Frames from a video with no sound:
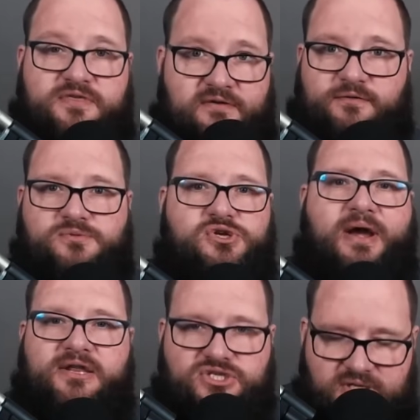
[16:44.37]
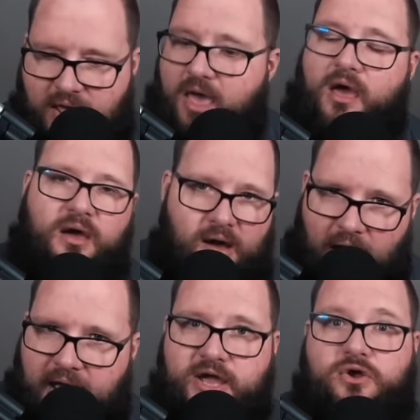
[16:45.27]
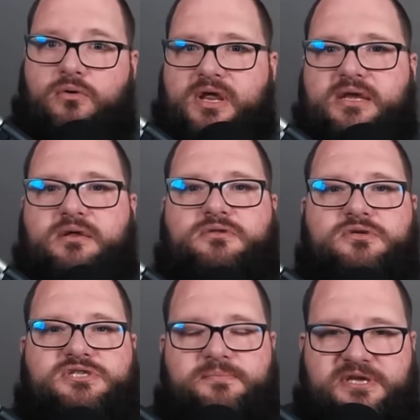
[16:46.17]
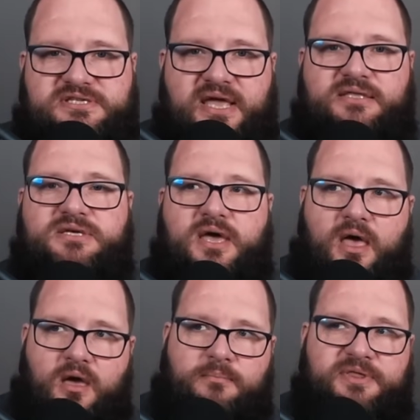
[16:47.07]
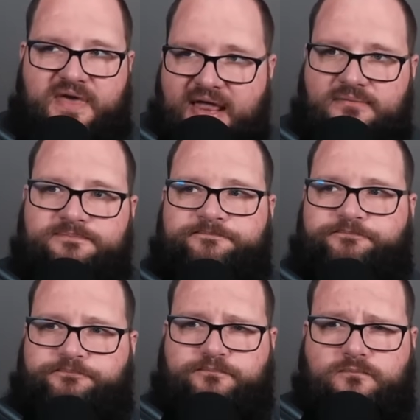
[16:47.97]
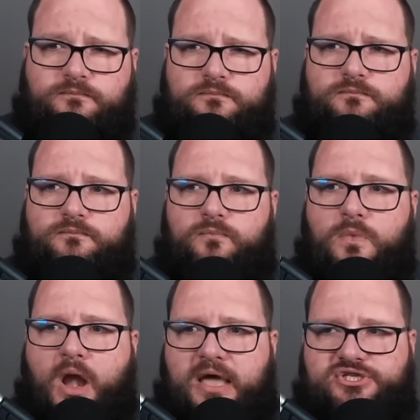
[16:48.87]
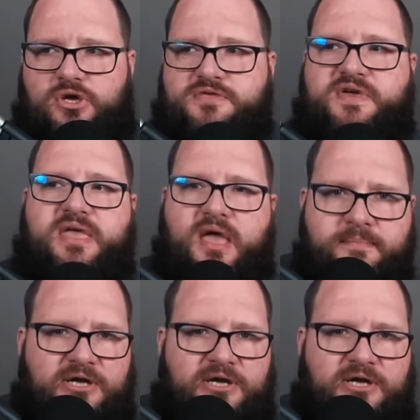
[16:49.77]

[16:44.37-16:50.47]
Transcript: everything from scratch. And I agreed to some extent. But then I started thinking